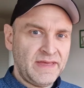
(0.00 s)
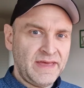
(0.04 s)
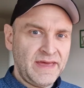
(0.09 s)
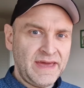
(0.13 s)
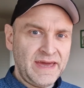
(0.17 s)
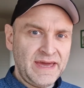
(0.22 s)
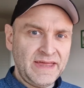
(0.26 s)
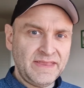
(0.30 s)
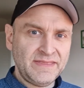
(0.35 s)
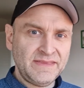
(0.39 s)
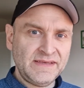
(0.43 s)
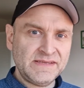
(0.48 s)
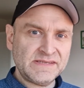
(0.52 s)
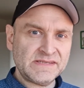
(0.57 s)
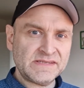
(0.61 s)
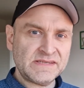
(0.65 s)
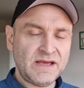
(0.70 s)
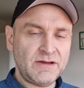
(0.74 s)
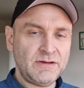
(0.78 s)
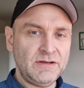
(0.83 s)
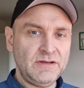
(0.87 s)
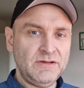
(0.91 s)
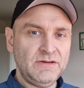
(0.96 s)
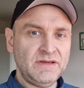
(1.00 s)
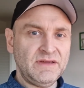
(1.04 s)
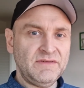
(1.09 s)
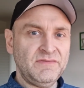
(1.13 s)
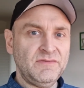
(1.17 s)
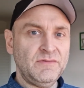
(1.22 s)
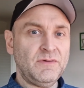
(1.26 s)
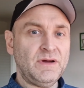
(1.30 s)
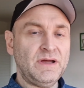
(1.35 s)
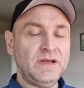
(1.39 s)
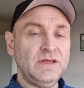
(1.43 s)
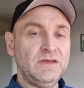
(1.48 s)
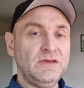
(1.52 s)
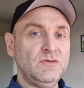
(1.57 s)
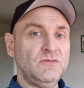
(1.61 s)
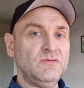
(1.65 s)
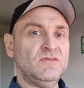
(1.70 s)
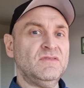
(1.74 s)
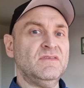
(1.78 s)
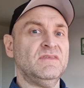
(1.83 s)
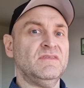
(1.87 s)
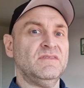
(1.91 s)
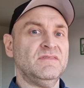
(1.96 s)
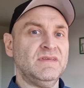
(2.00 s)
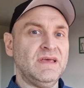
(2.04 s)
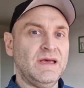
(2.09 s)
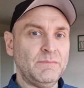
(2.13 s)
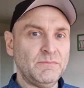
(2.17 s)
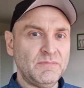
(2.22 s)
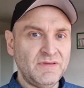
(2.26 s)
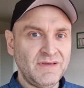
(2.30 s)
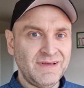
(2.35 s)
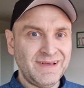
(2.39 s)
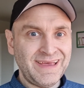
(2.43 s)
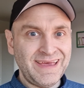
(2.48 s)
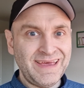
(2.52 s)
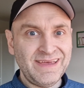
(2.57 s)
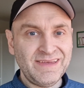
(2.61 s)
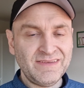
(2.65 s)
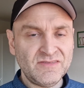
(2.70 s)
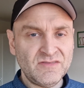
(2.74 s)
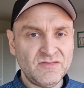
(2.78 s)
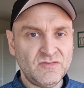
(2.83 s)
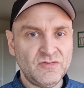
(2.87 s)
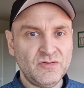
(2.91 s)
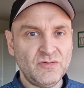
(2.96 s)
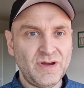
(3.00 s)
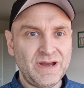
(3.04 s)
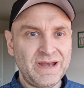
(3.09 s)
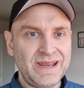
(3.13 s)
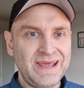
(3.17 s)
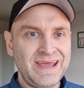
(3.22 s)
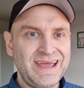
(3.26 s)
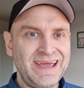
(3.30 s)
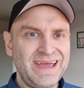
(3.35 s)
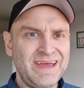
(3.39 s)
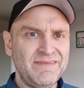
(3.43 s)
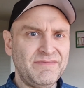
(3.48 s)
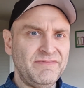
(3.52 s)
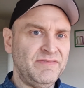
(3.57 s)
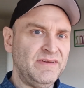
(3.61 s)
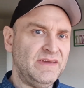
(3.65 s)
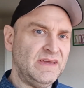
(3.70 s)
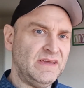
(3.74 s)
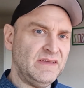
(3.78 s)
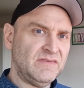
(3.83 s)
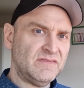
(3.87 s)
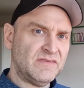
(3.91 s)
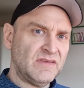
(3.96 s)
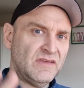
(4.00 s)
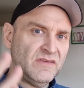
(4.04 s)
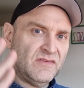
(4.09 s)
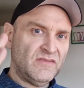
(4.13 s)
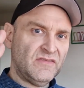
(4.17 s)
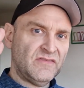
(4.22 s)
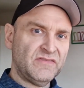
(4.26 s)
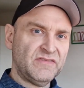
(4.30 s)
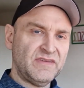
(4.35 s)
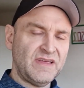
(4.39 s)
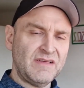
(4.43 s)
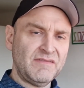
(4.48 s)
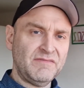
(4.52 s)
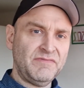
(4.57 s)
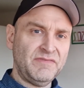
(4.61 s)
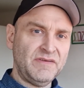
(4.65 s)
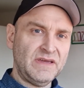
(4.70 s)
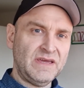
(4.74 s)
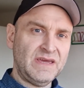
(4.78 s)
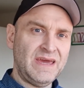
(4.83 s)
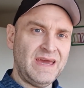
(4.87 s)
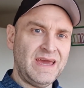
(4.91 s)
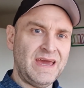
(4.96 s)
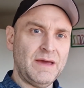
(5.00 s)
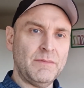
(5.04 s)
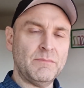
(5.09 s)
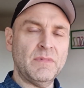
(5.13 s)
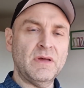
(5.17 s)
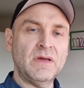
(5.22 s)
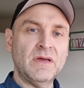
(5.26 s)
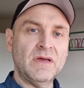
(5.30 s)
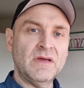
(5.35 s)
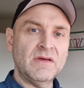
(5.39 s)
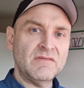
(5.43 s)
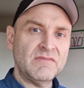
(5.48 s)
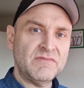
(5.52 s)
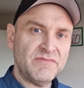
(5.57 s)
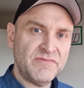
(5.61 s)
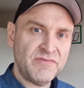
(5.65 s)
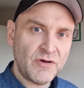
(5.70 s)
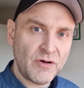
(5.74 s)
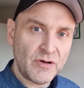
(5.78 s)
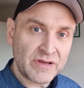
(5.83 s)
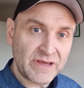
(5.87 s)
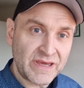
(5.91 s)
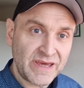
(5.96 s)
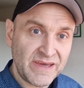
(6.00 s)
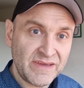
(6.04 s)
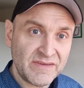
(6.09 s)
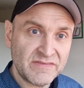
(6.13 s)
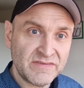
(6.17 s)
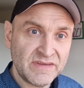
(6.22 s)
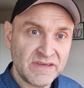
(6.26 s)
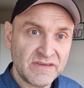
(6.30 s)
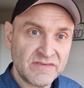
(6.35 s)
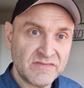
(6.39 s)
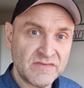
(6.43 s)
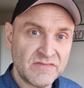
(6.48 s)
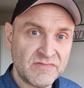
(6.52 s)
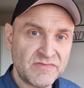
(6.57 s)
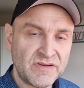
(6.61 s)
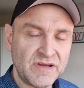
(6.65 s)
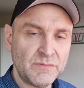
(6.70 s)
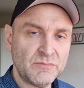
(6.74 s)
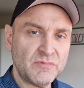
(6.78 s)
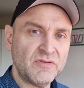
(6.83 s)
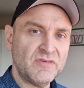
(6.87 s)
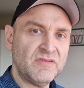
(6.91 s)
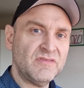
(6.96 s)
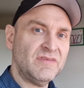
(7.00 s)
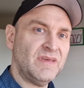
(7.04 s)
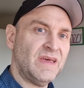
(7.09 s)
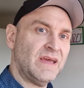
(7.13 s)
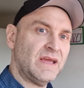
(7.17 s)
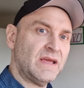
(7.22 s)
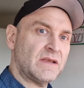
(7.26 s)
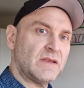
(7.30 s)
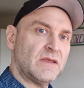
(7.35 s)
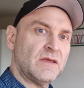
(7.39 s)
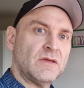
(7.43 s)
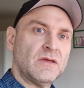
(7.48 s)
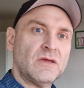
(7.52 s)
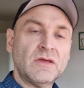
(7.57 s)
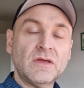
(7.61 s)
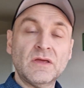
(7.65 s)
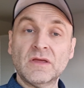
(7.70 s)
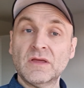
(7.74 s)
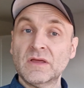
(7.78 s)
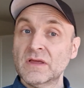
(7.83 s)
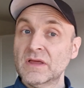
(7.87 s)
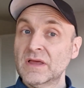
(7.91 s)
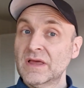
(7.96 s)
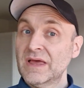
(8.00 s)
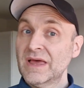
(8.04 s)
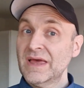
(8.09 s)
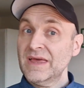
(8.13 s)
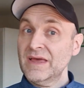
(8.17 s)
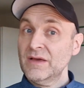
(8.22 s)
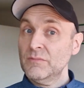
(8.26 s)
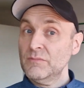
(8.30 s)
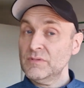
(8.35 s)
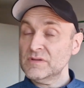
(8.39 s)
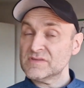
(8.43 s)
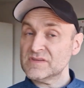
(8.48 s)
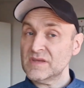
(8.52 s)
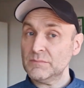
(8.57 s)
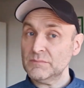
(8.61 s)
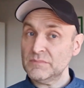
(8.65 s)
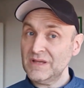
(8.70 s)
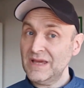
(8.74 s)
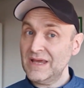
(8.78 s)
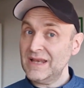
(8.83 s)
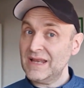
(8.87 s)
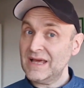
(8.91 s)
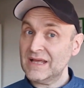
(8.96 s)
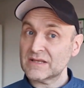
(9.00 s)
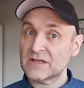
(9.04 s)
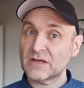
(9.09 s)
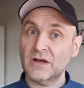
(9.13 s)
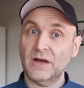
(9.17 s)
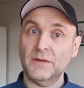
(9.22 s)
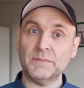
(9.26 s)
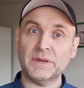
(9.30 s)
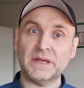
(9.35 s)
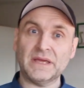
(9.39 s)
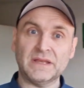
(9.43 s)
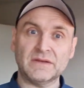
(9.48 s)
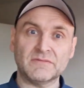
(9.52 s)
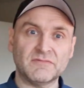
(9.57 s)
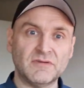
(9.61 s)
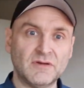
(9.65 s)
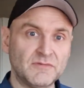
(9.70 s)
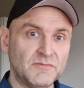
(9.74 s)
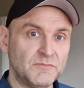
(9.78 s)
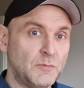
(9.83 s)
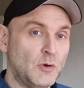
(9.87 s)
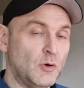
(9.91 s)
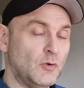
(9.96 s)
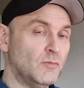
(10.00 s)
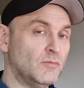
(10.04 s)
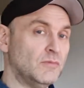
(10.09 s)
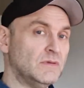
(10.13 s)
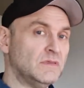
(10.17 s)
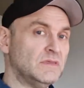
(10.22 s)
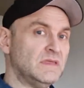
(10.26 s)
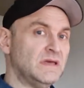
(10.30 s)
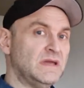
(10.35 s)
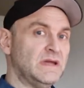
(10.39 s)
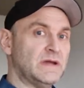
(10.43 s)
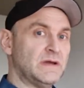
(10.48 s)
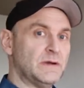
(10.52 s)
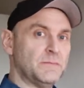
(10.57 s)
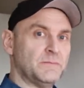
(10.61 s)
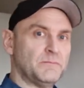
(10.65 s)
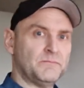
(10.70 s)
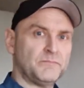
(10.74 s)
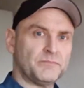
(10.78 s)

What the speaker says: And this is how it looks if you want to use the Samsung S20 FE's selfie cam, 4K 60 frames a second. with some daylight coming in from over there.